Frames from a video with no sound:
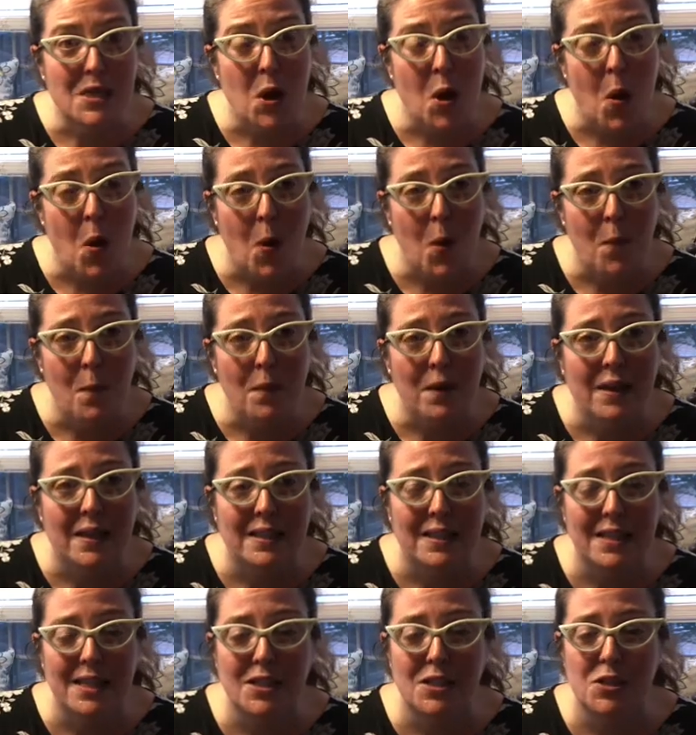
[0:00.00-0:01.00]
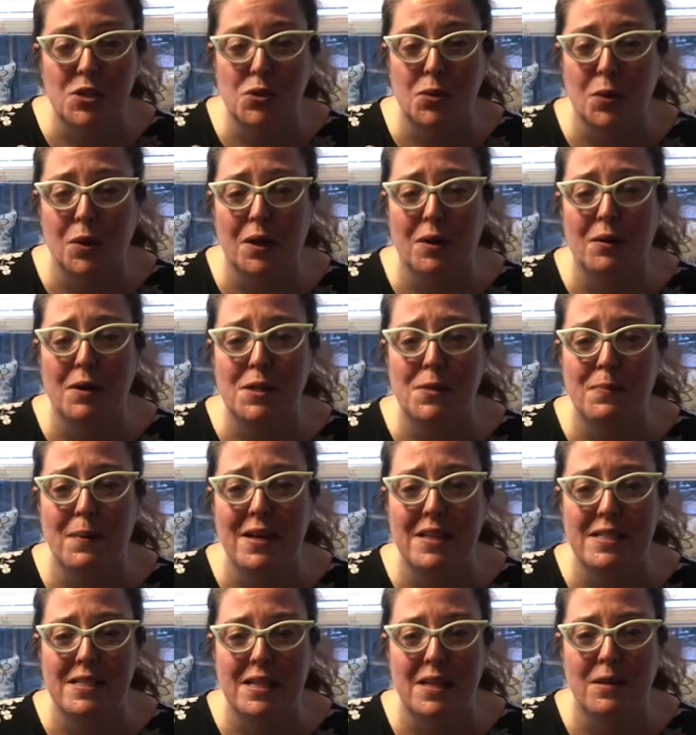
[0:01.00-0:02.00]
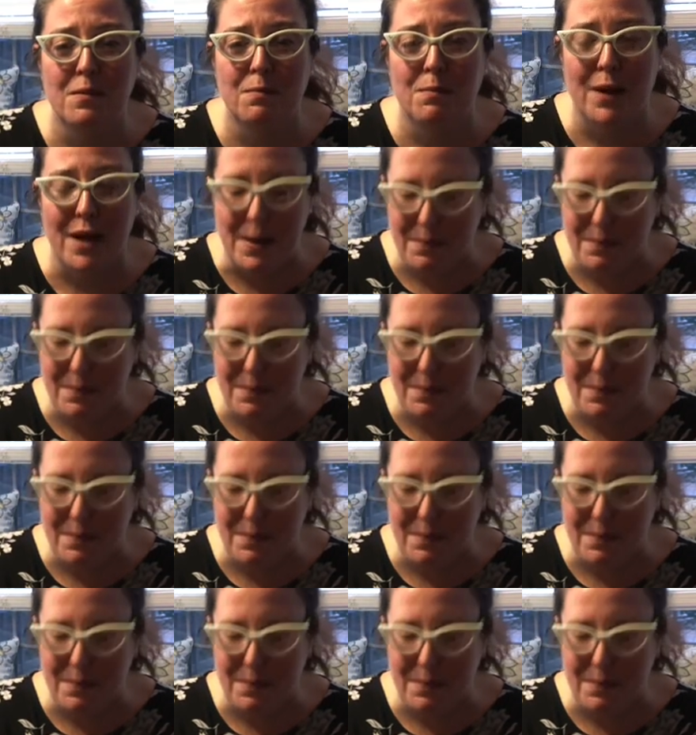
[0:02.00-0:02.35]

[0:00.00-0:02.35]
at home. I think it's a short crust pastry.